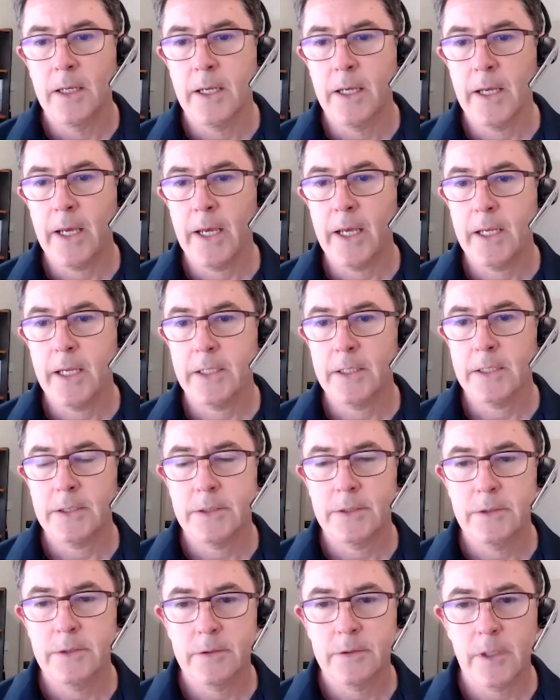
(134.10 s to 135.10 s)

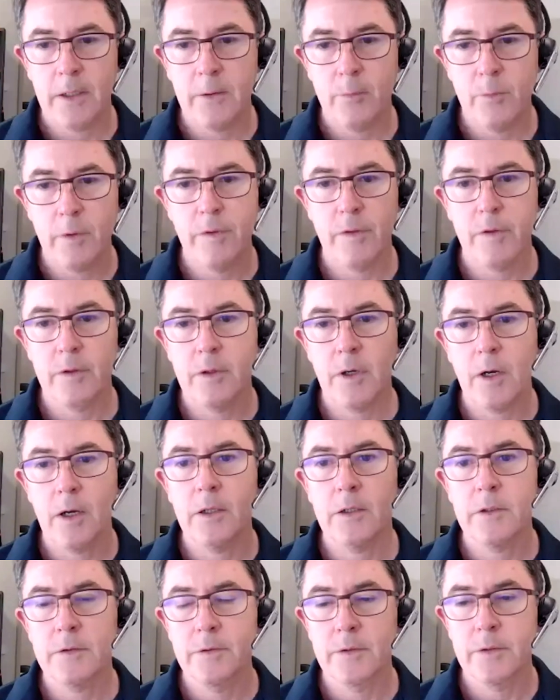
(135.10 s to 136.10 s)
And so with the
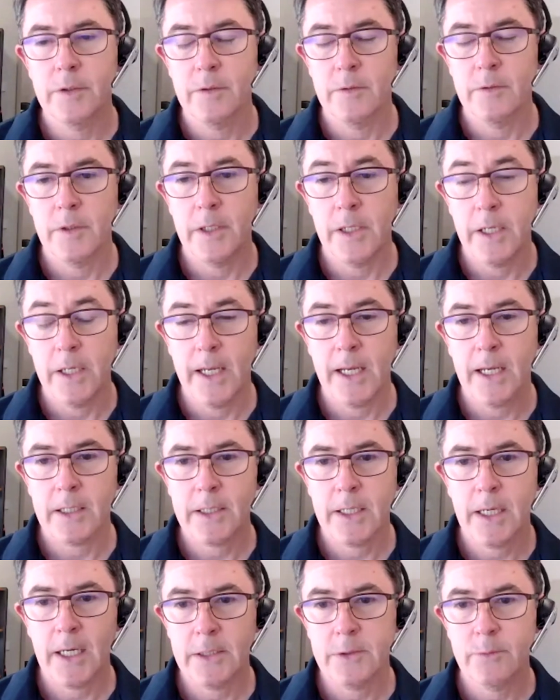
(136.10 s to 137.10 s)
gold, in our
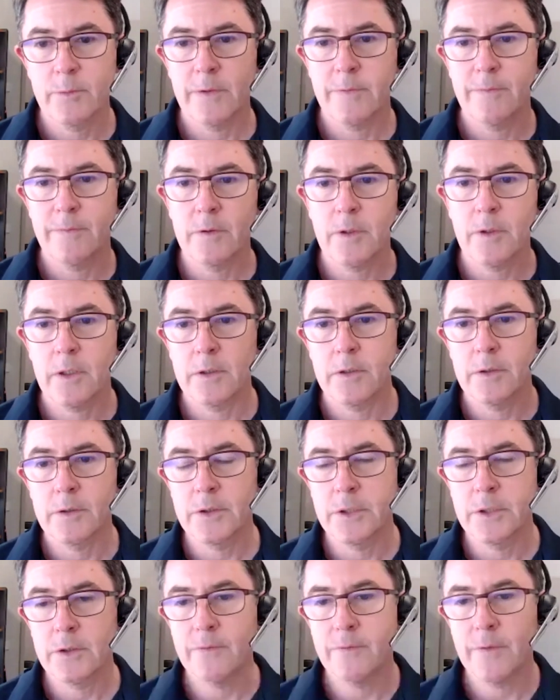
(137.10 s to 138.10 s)
case, we've got
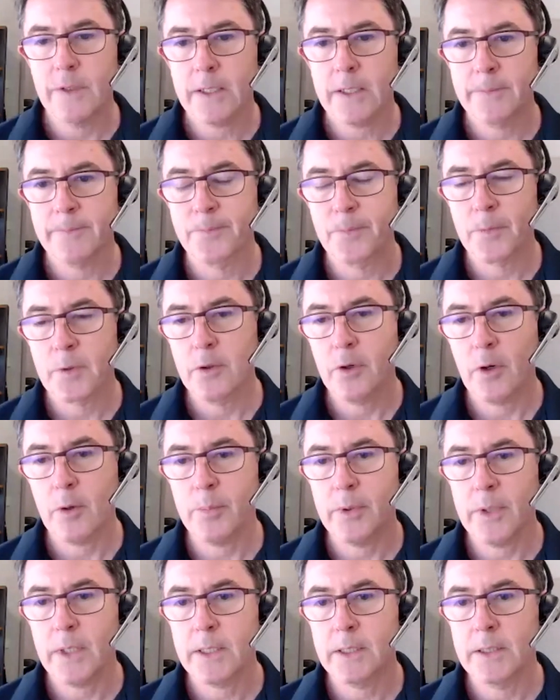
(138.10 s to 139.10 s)
silver,
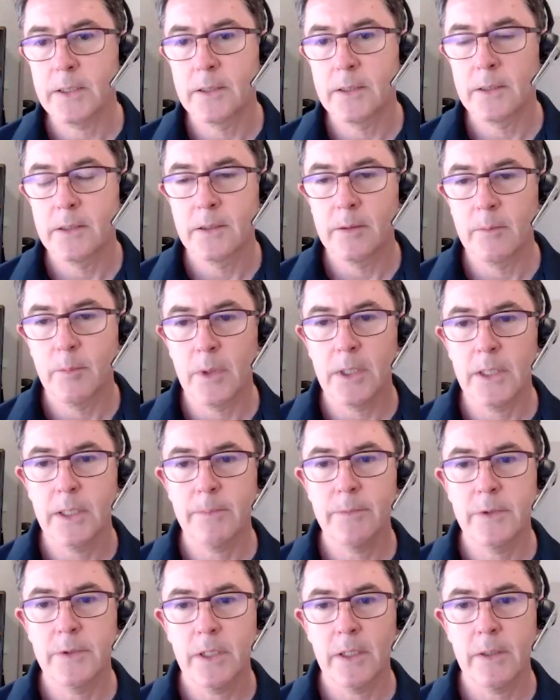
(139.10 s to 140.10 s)
copper,
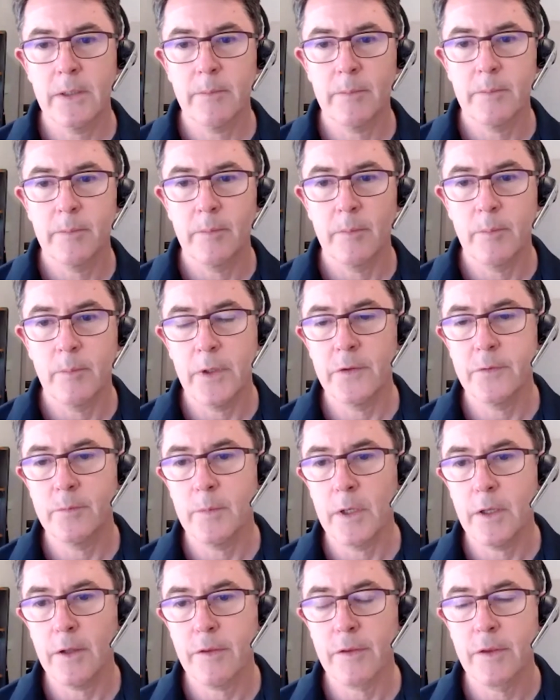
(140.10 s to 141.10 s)
molybdenum,
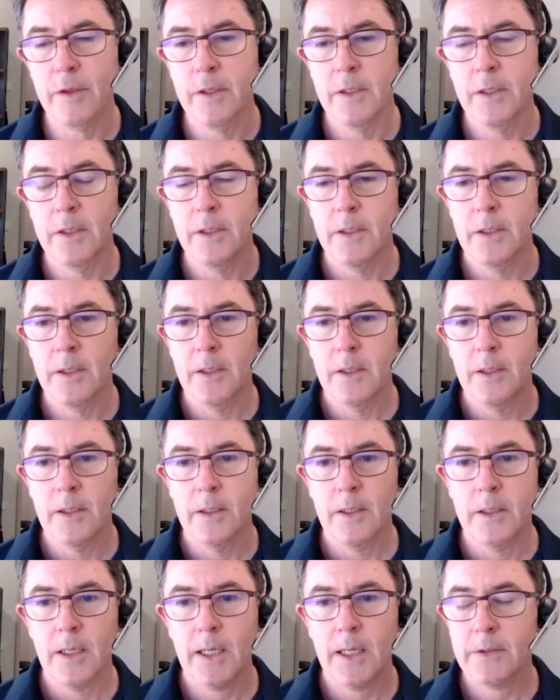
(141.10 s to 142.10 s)
bismuth,
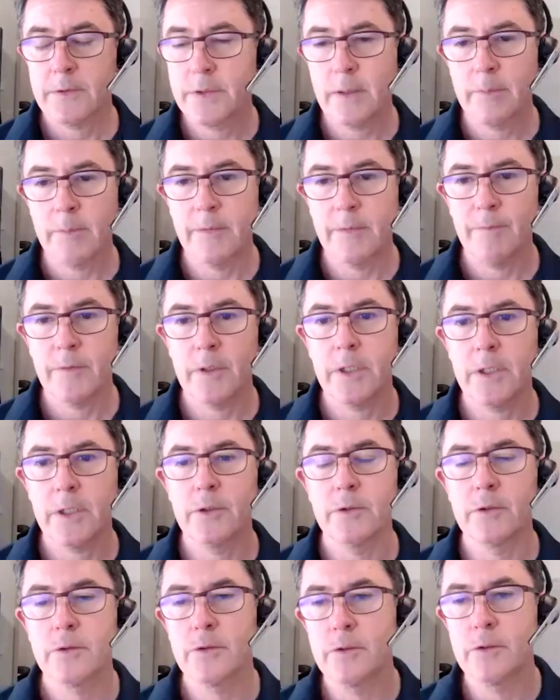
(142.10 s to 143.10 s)
some in very
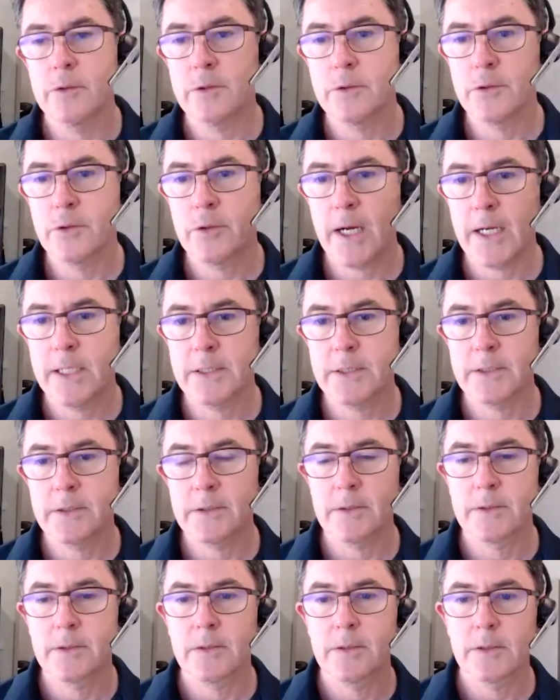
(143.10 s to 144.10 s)
trace
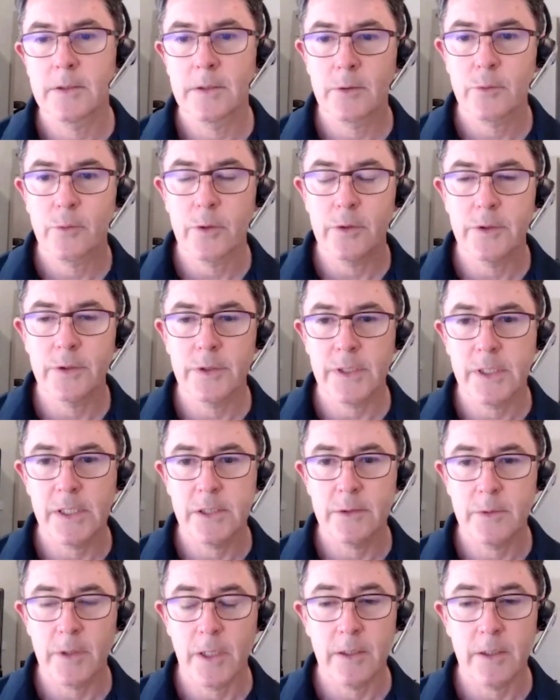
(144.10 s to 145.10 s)

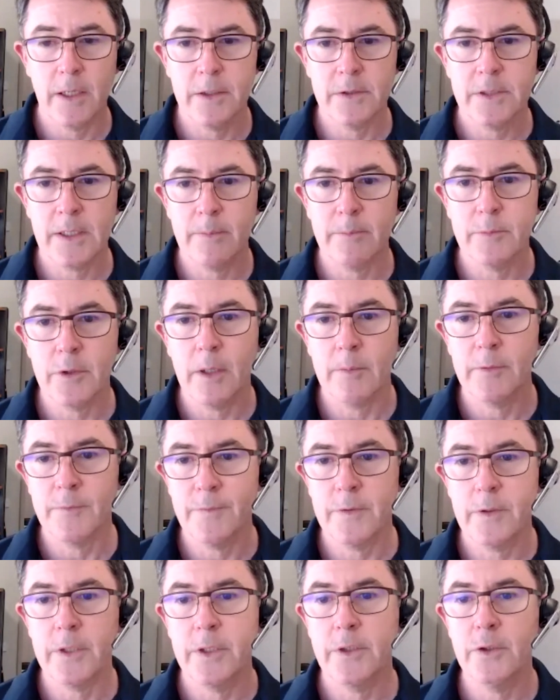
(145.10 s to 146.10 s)
quantities and sometimes
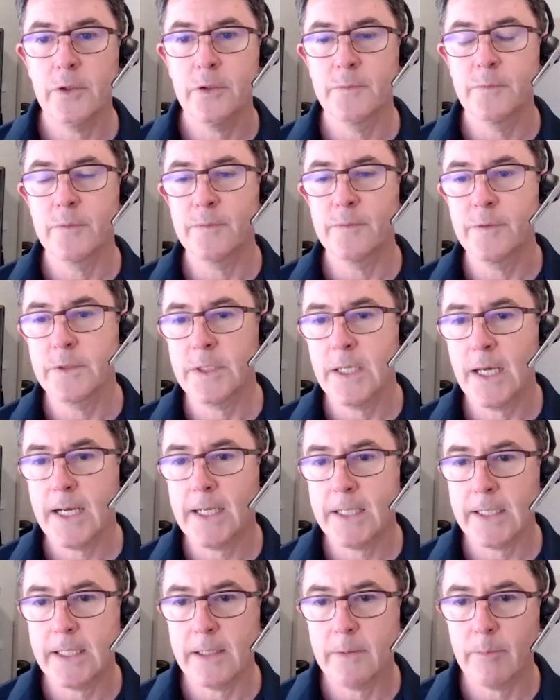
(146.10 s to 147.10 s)
very useful for
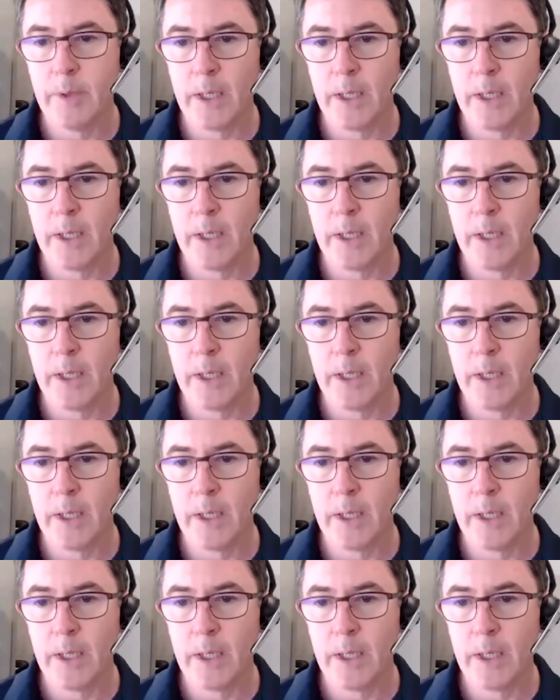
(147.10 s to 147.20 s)
targeting.